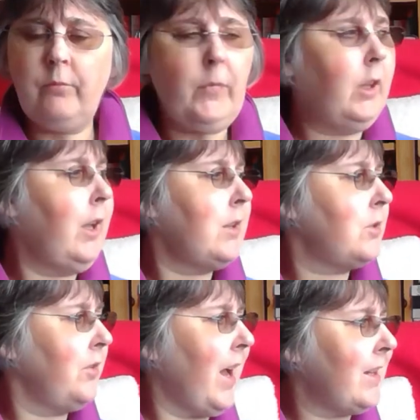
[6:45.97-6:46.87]
yeah,
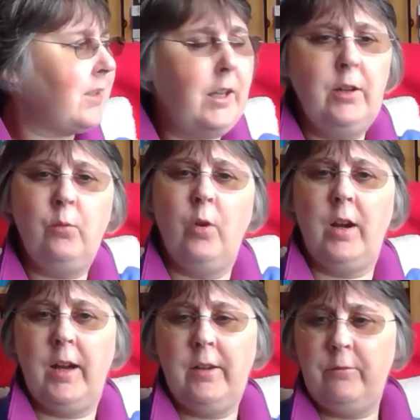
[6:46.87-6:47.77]
so that's kind of what
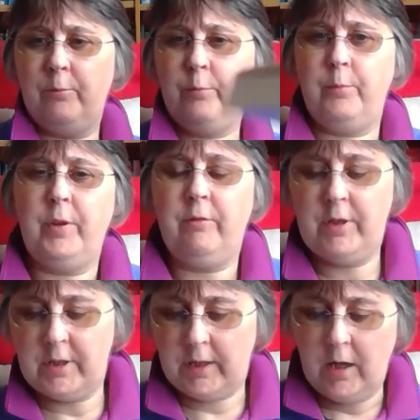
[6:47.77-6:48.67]
I've been
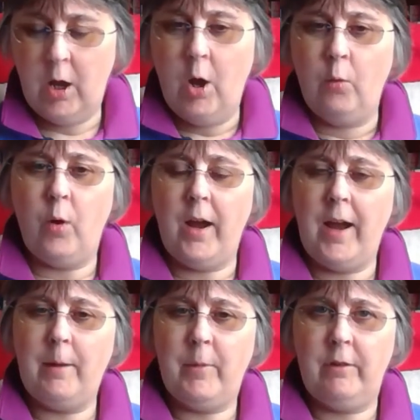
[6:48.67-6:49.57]
reading.
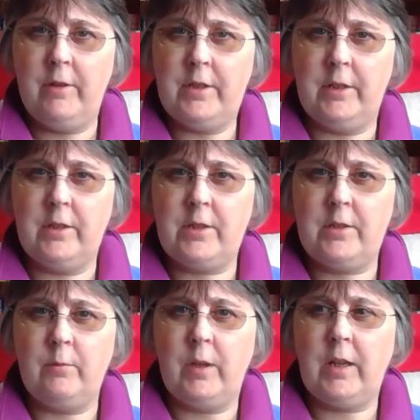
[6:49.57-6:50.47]
What am I reading
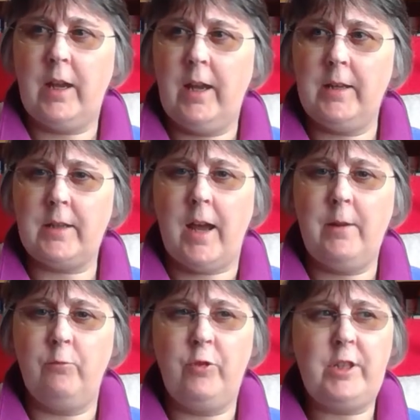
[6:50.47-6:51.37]
this weekend? I
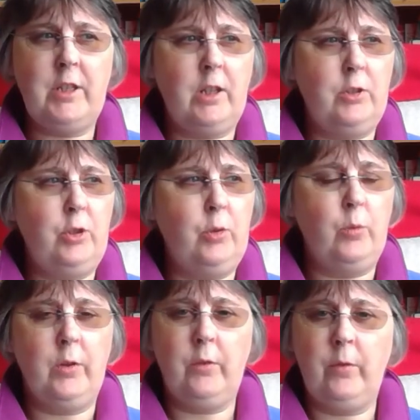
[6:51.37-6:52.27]
am reading a new
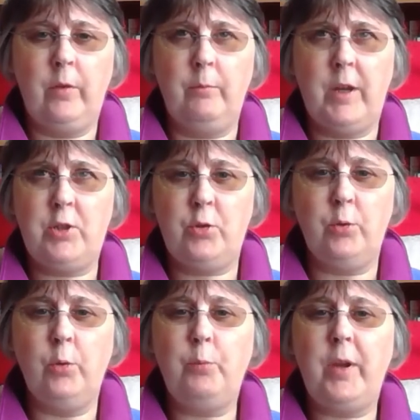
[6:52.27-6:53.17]
one, my
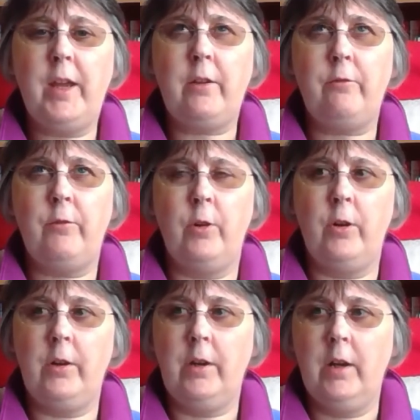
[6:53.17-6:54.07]
tool pick
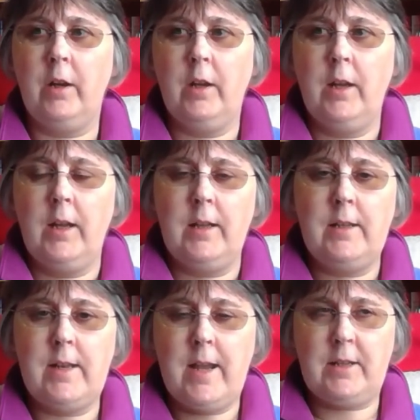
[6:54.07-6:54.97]
for
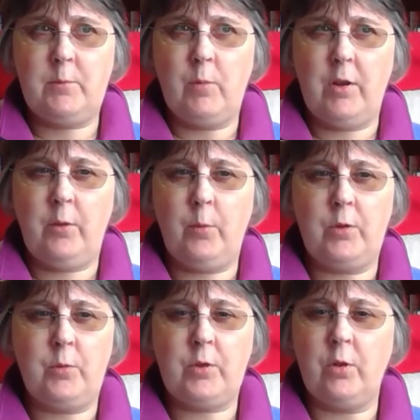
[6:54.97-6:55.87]
next month,
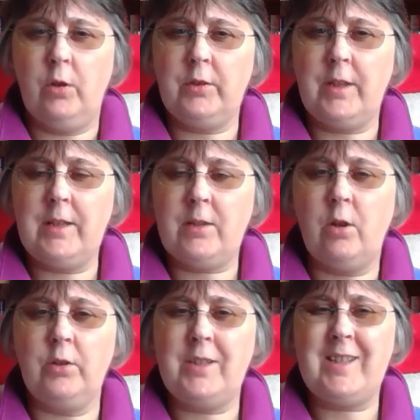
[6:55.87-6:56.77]
which is called
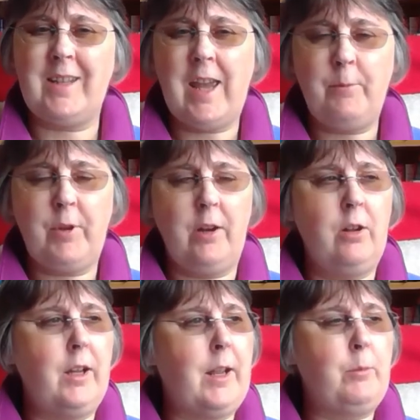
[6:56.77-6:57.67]
Escape
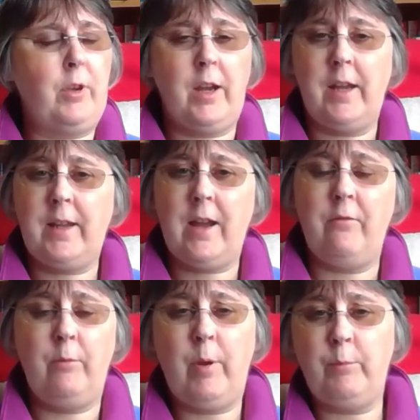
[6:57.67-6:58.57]
Girl, and I can't
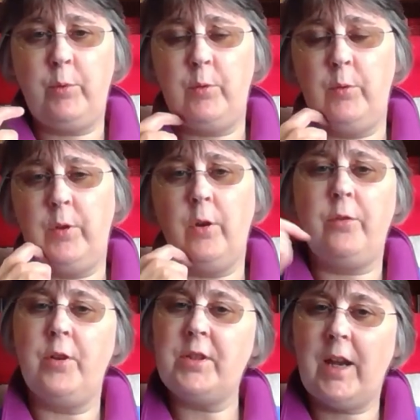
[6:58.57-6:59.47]
remember who the
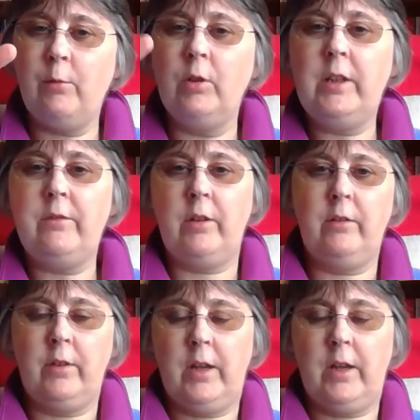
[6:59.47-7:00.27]
author is. I will leave a